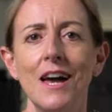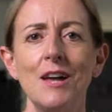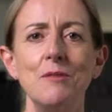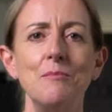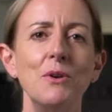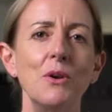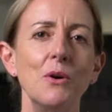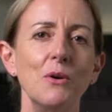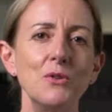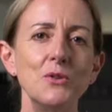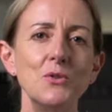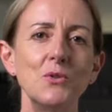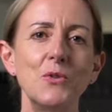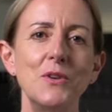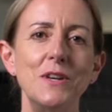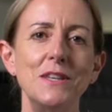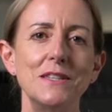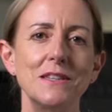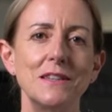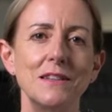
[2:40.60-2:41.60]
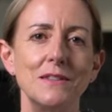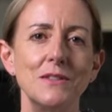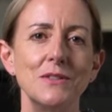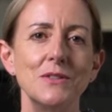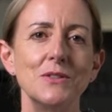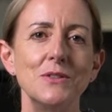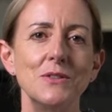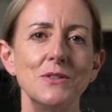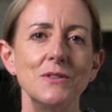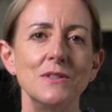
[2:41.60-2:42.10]
And beyond all these
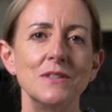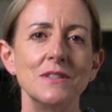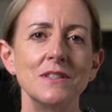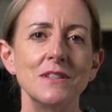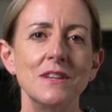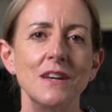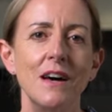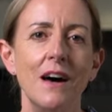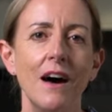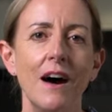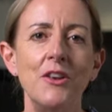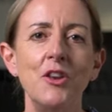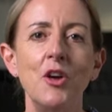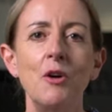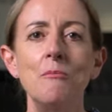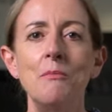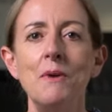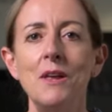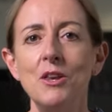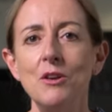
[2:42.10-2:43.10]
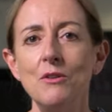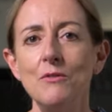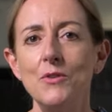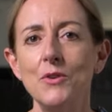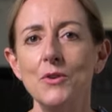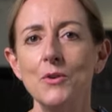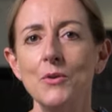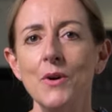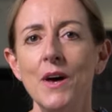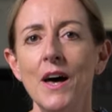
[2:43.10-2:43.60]
concerns, I know many of
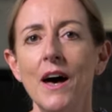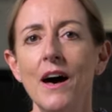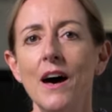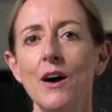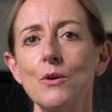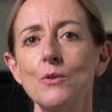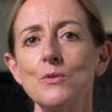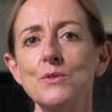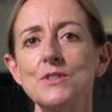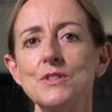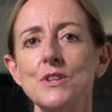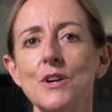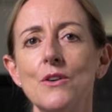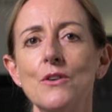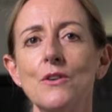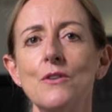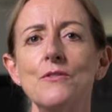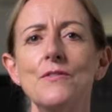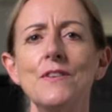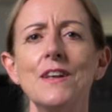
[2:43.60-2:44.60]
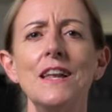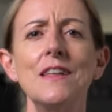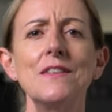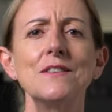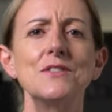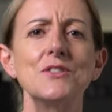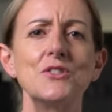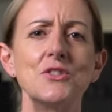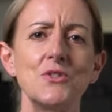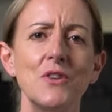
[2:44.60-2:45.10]
you are also feeling
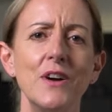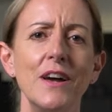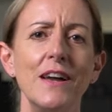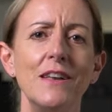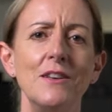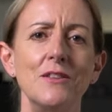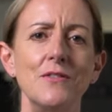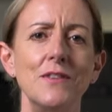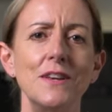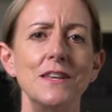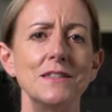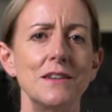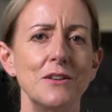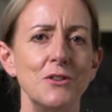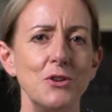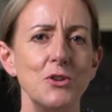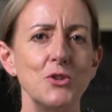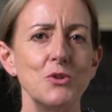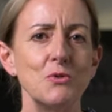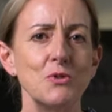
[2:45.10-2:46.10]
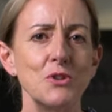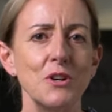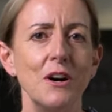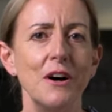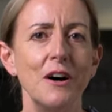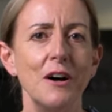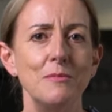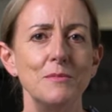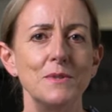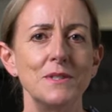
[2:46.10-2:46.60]
the strain of these unusual
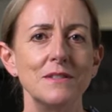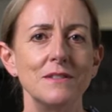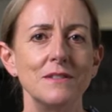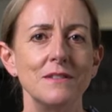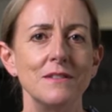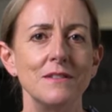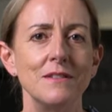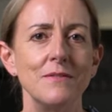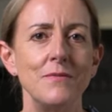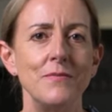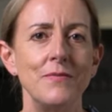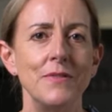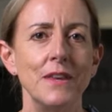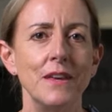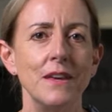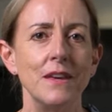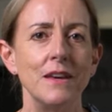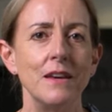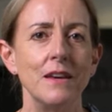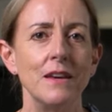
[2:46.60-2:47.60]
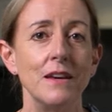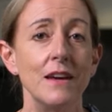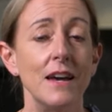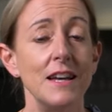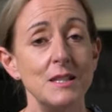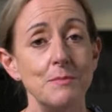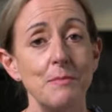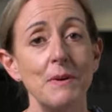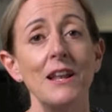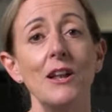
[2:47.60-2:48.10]
times.
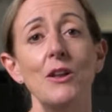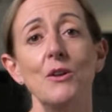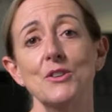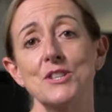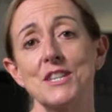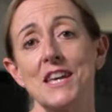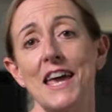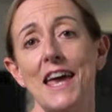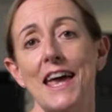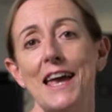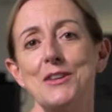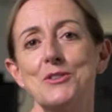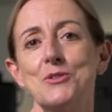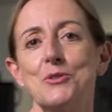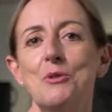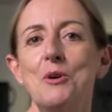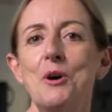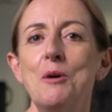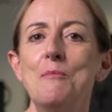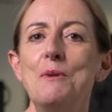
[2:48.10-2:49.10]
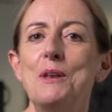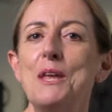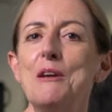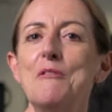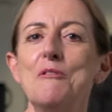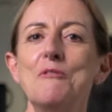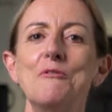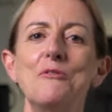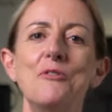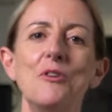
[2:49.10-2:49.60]
It's been a lot to handle, but
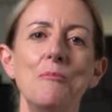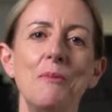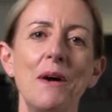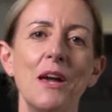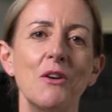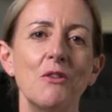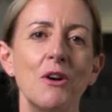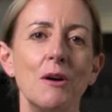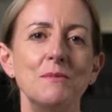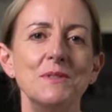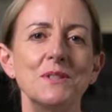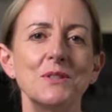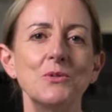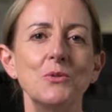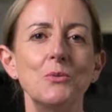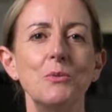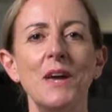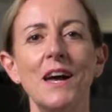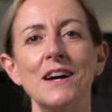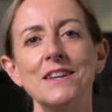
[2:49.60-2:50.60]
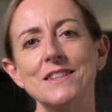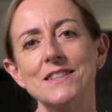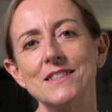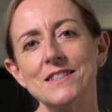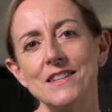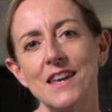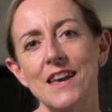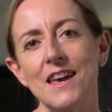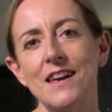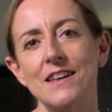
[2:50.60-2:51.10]
here at Firbank Grammar School we
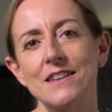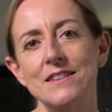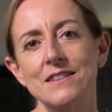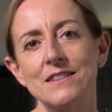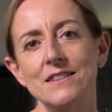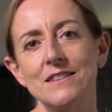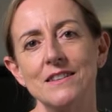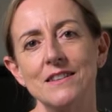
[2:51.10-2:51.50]
understand.